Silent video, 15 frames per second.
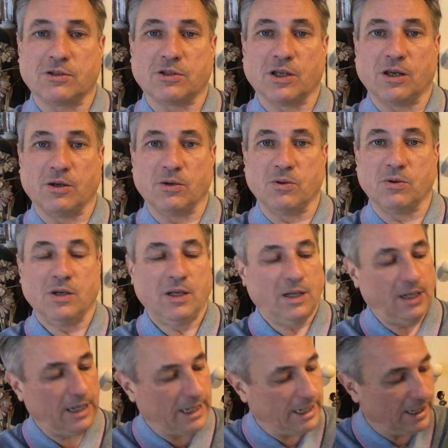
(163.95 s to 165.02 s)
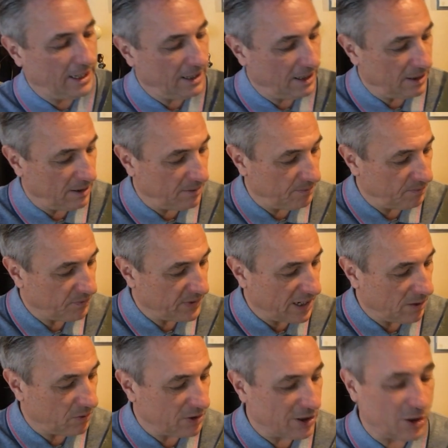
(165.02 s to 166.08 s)
So
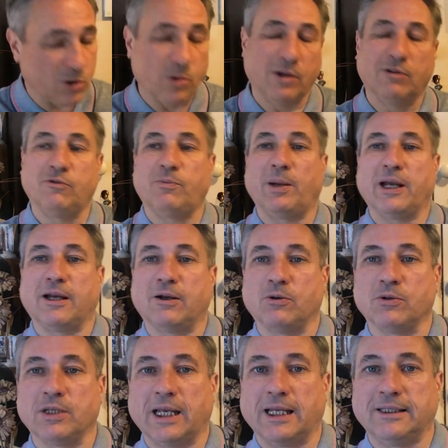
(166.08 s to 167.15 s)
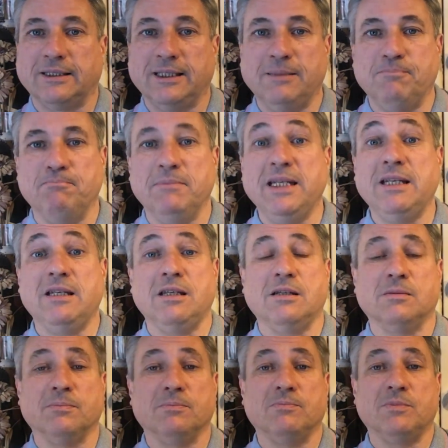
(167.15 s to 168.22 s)
that was £12, and the
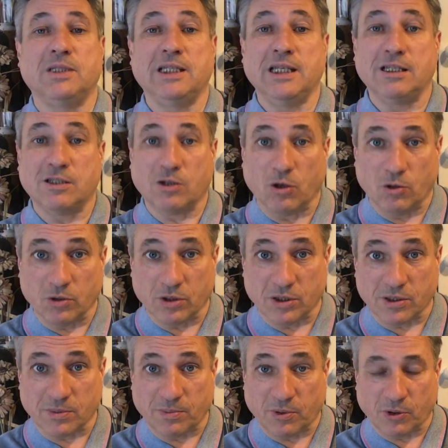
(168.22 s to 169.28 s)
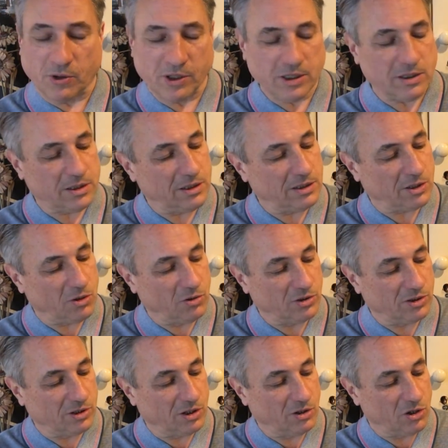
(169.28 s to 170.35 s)
medium Discogs price,
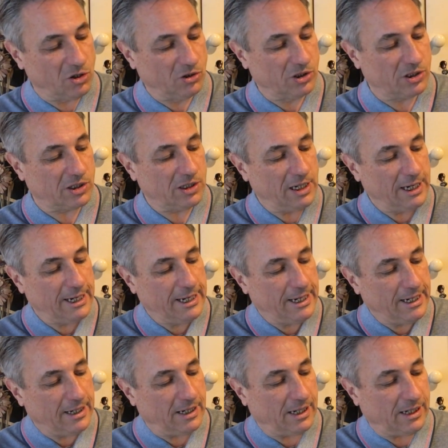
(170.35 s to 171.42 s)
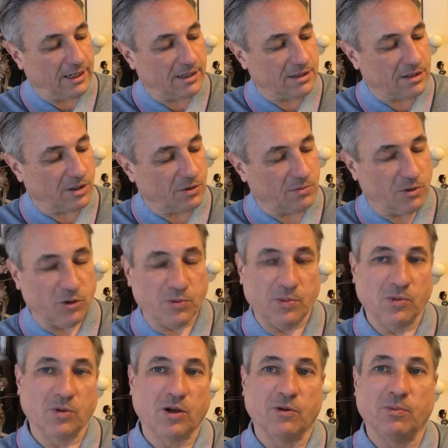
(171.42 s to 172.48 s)
Discogs, so most
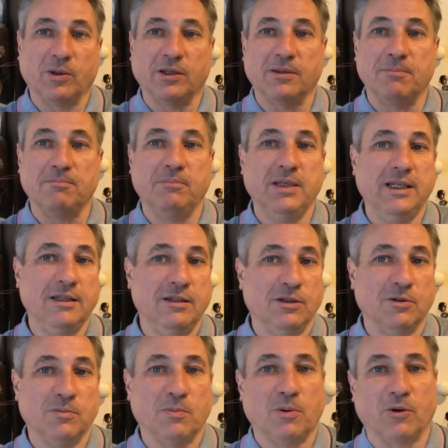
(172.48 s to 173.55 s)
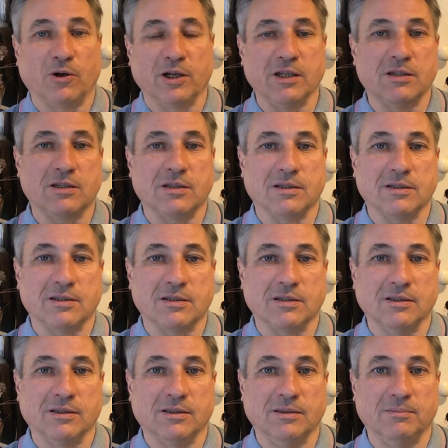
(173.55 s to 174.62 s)
people go by the median price. That's
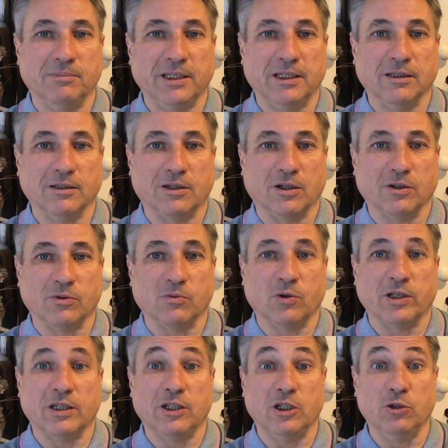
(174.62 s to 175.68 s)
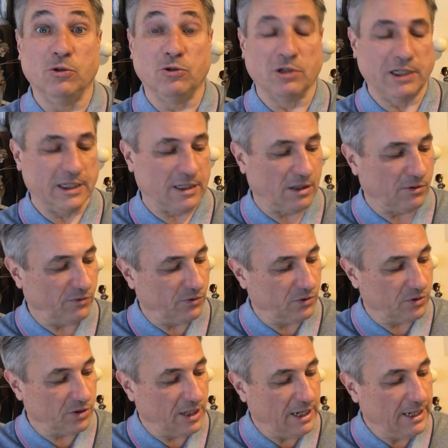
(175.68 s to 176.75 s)
the middle, kind of what it usually sells
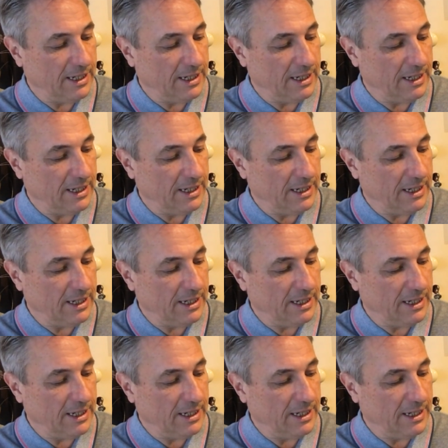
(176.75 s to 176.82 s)
for.